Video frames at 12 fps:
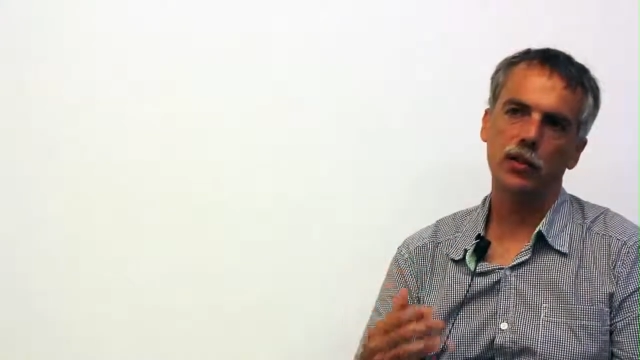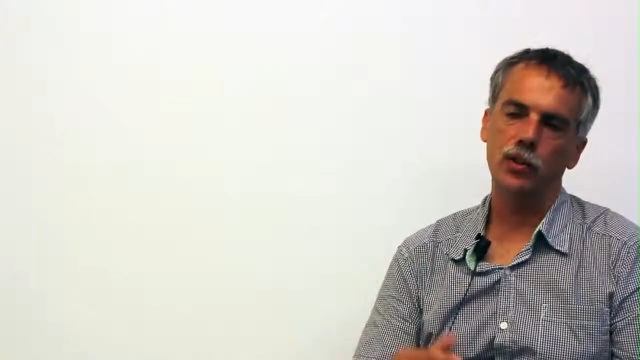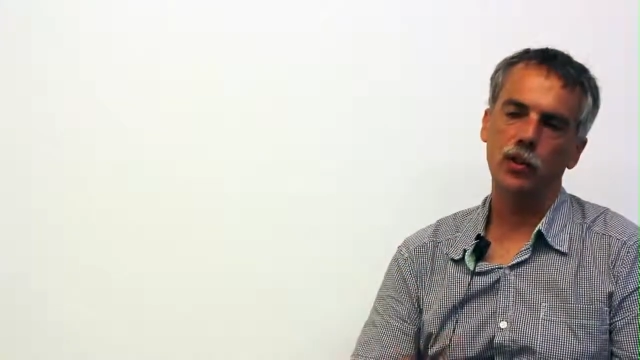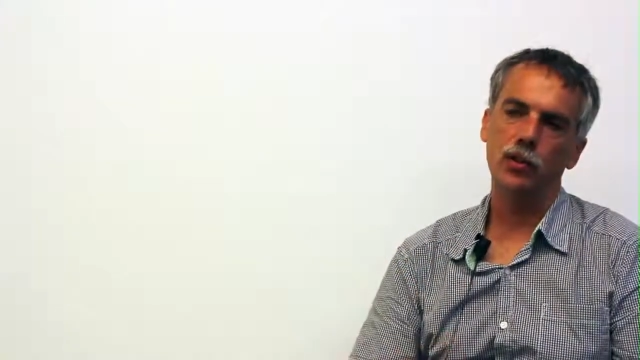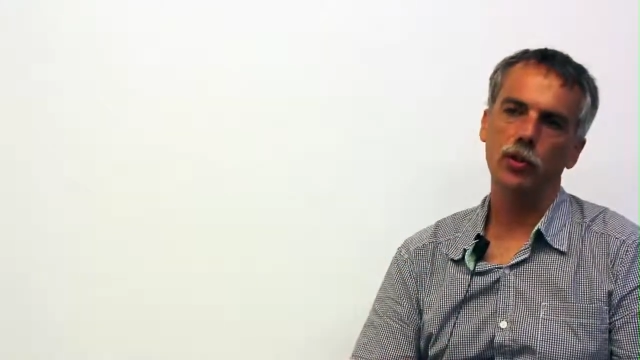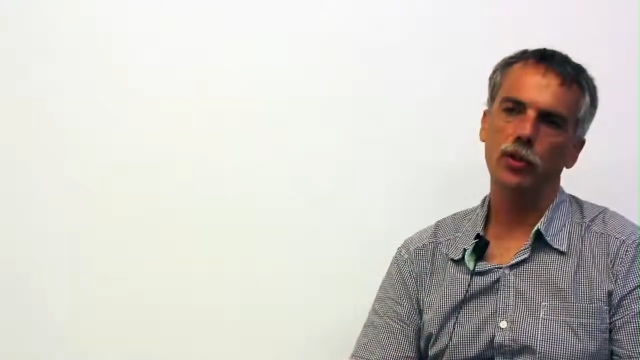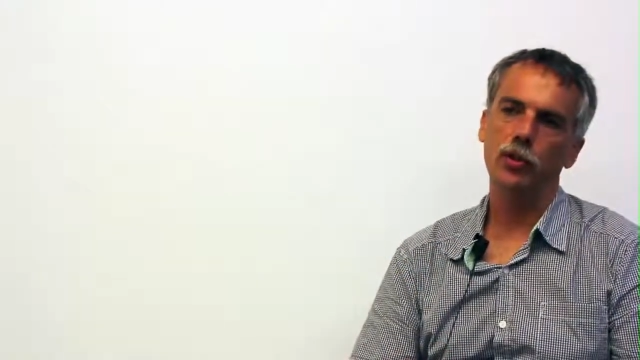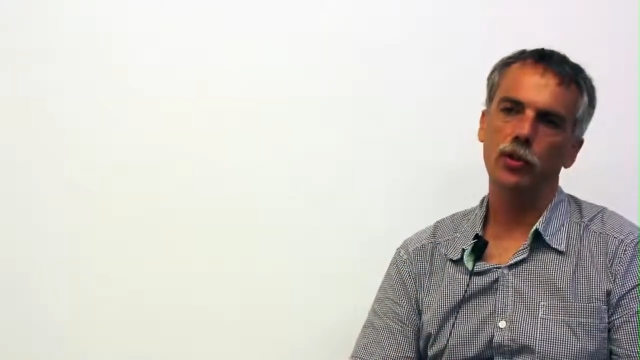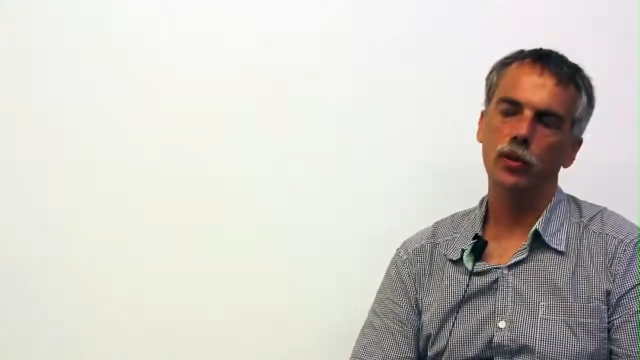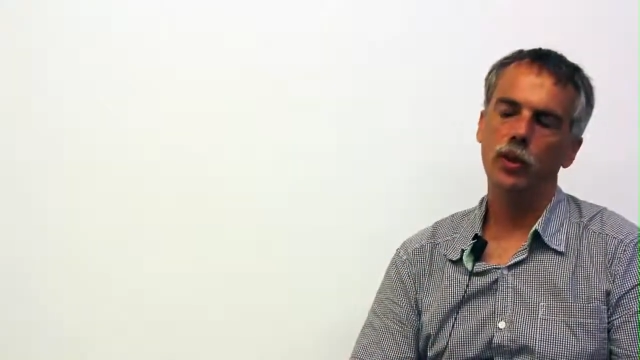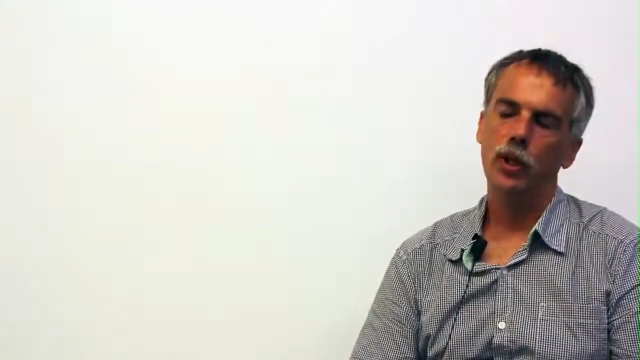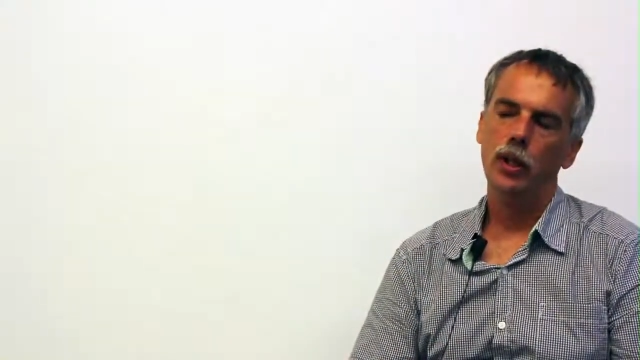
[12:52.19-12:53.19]

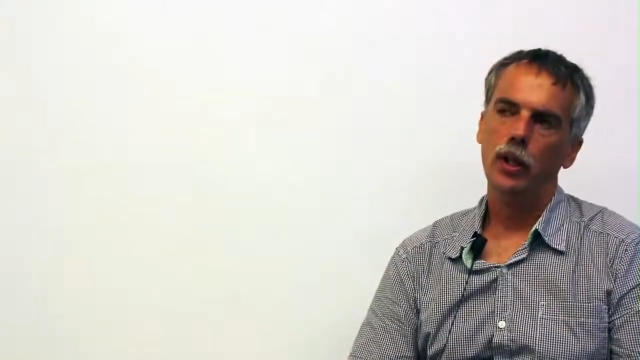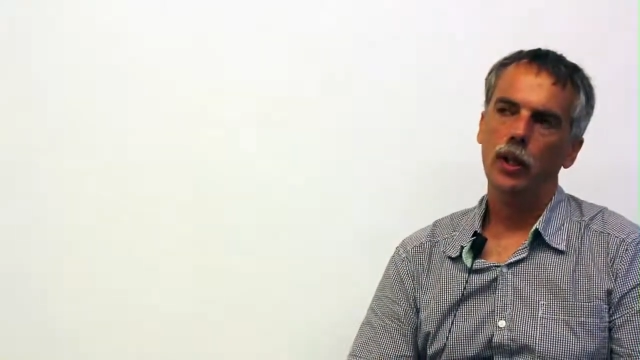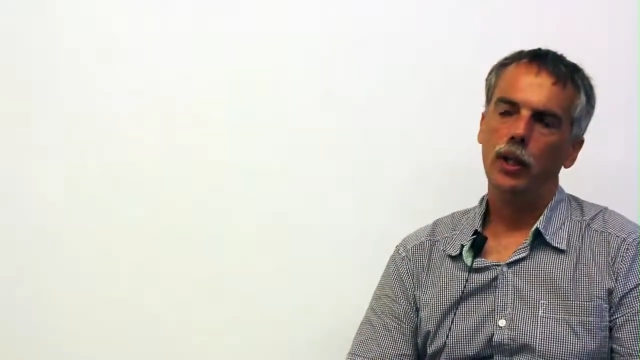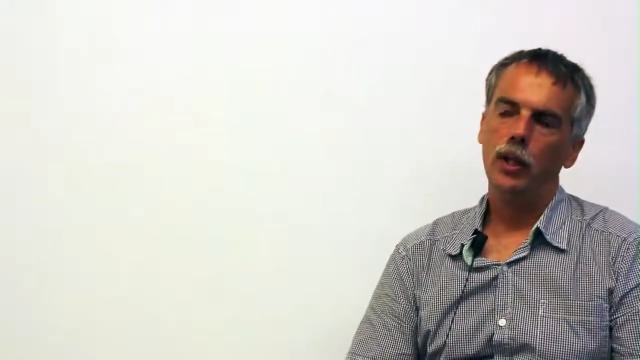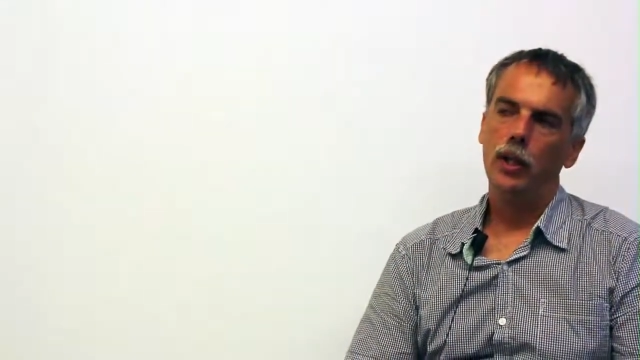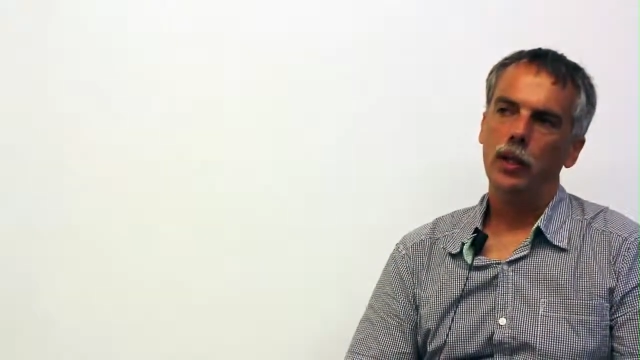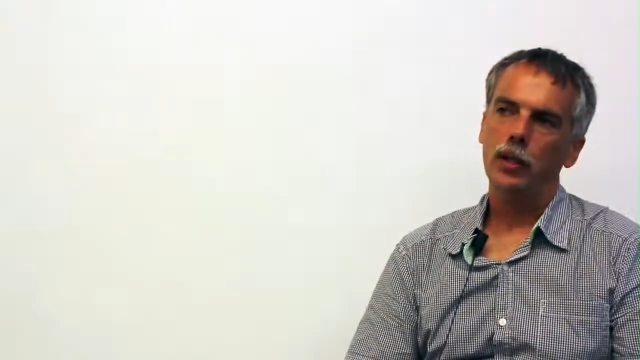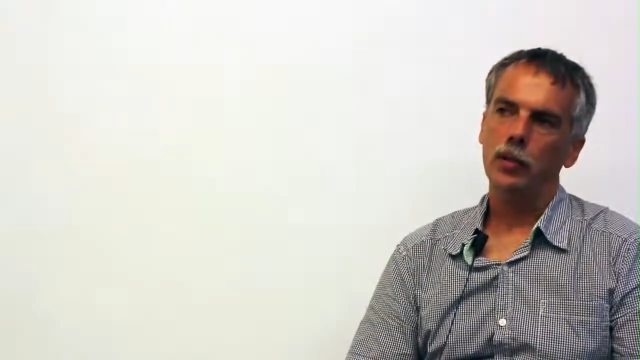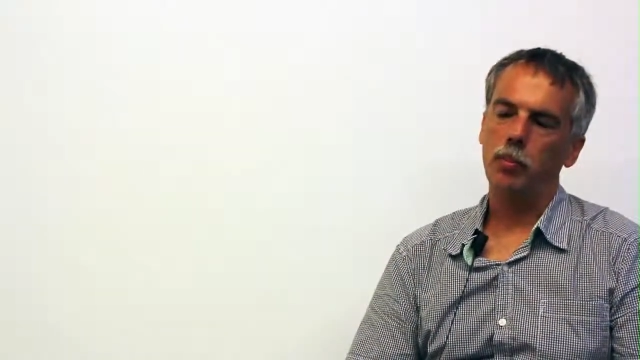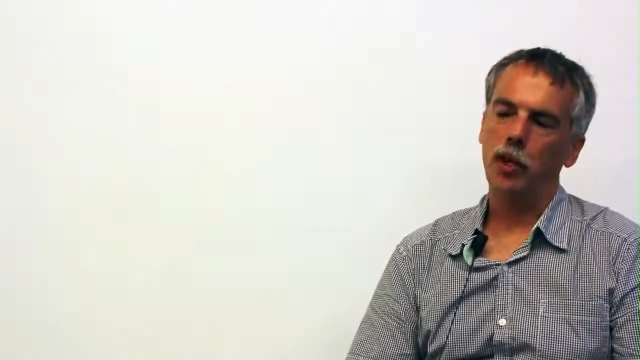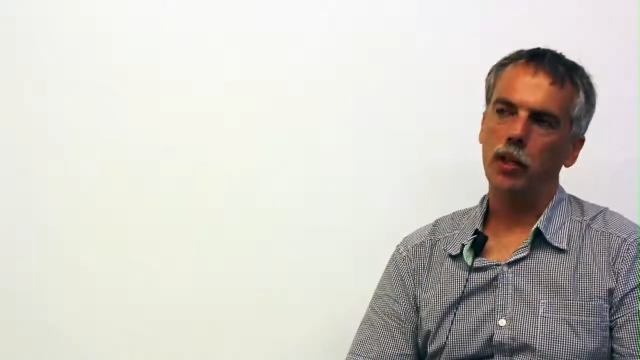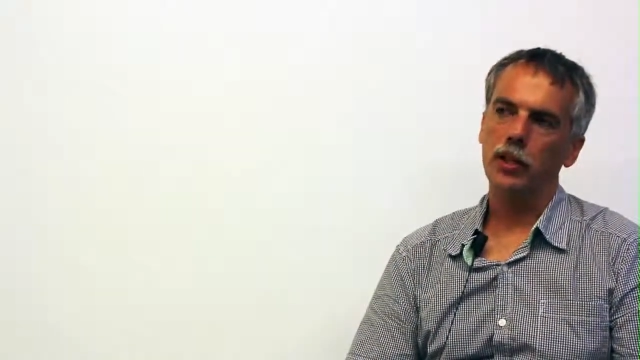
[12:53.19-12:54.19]
to
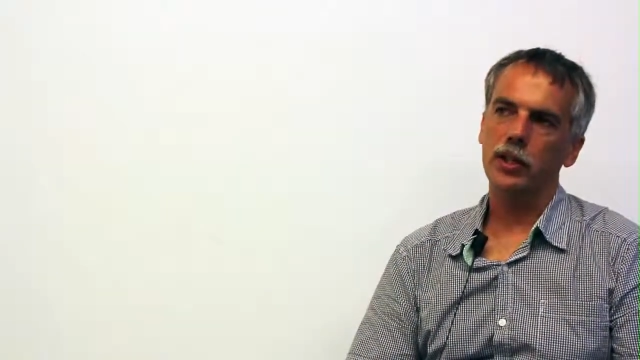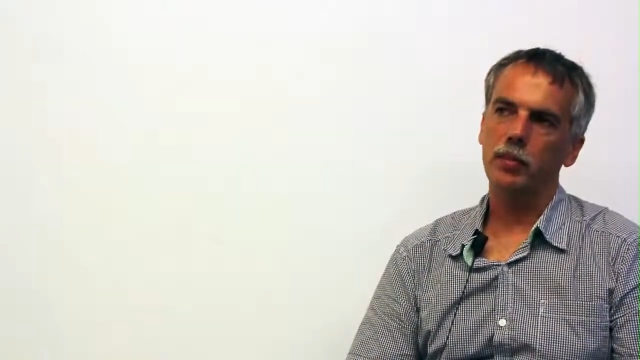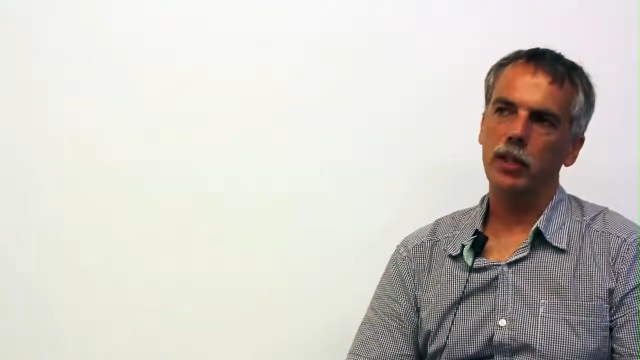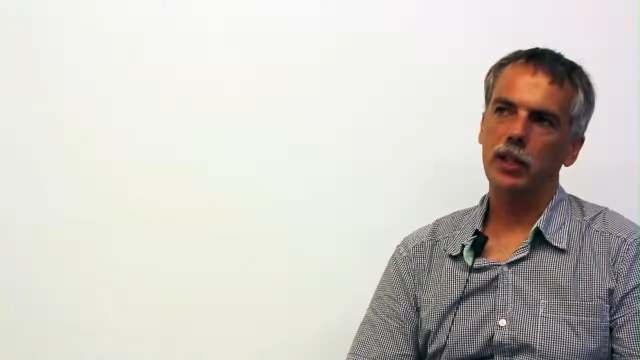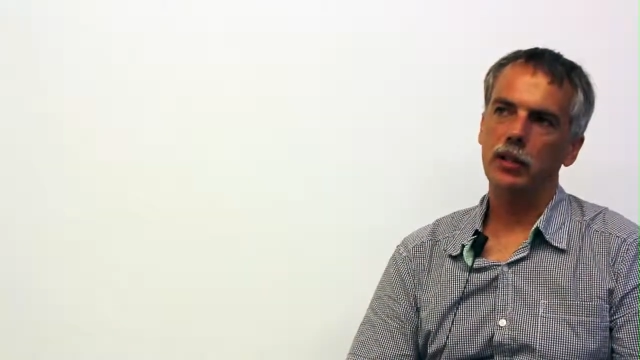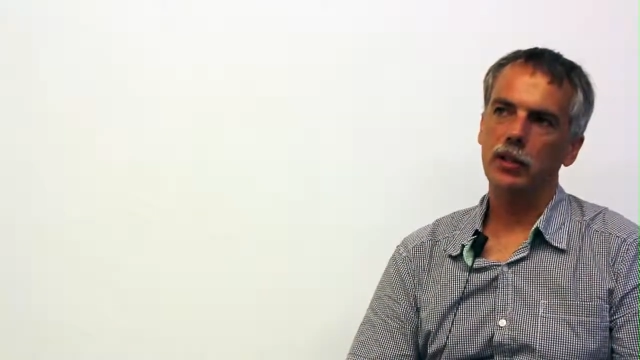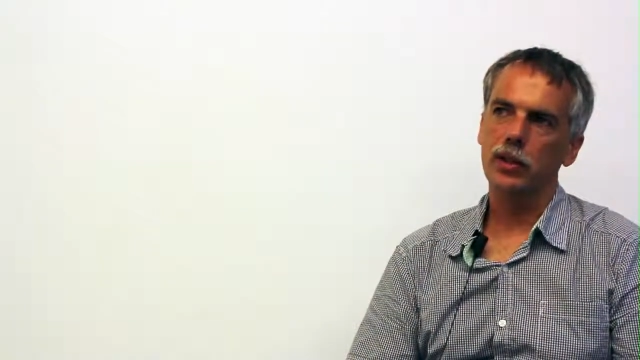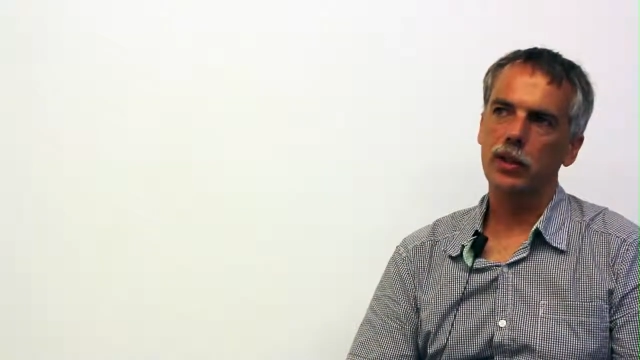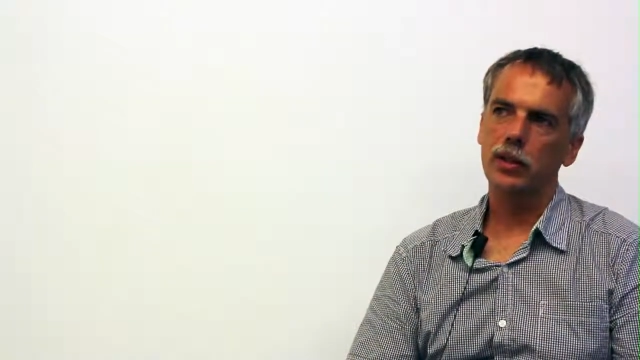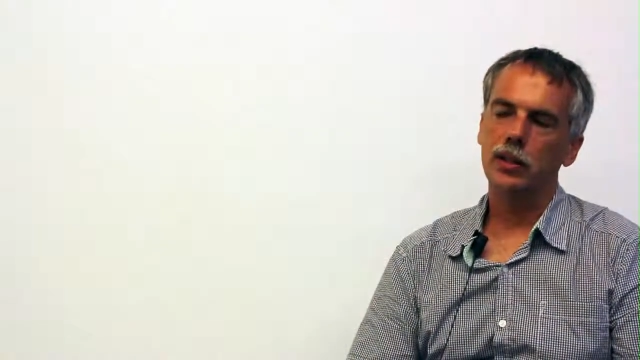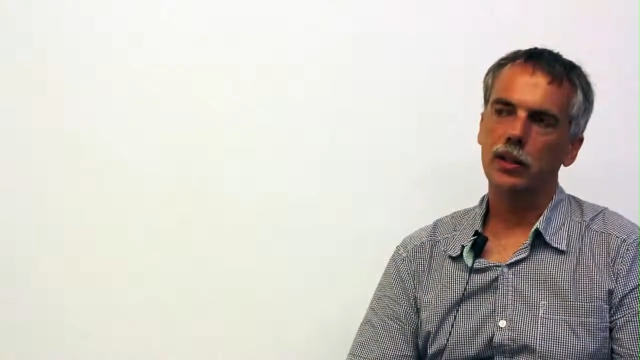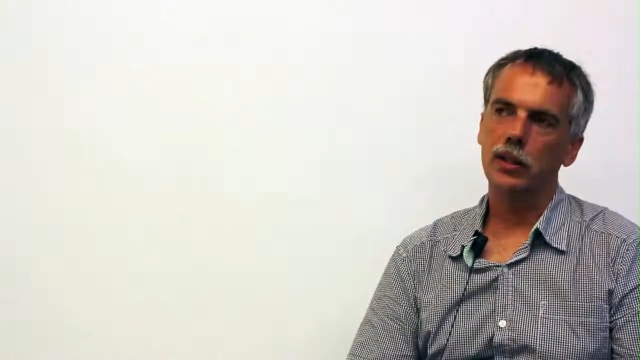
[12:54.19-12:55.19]

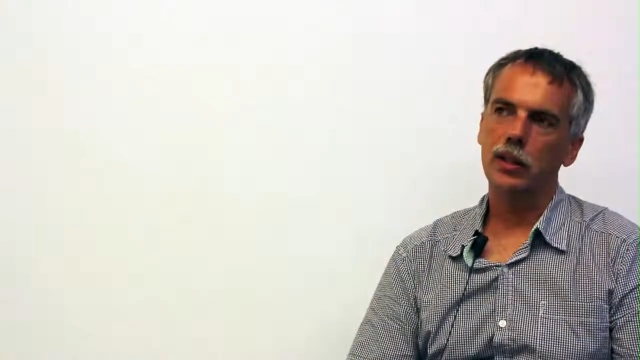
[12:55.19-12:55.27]
policymakers.